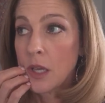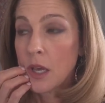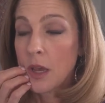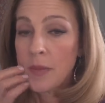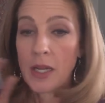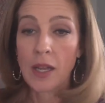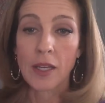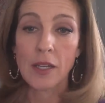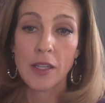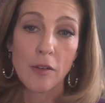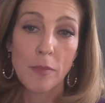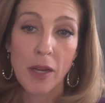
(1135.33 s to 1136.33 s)
I mean, I can
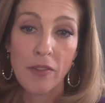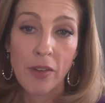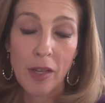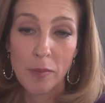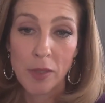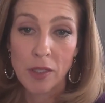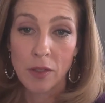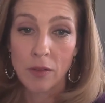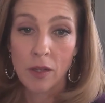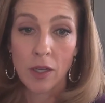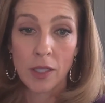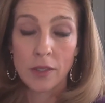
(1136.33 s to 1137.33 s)
hear my family that
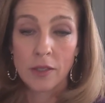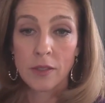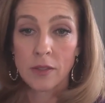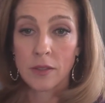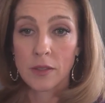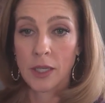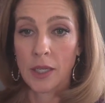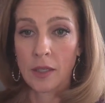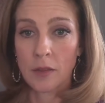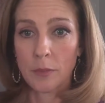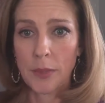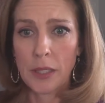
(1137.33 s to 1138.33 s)
hunt
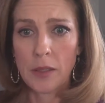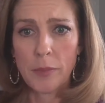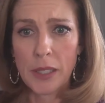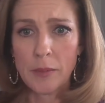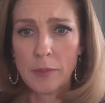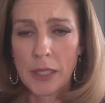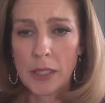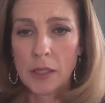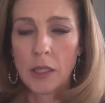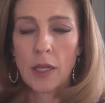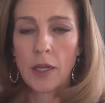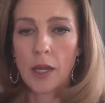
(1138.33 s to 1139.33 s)
saying, but,
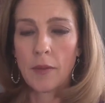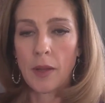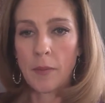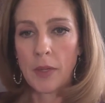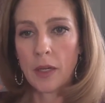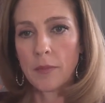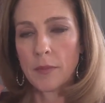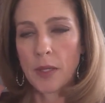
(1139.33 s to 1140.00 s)
and I mean,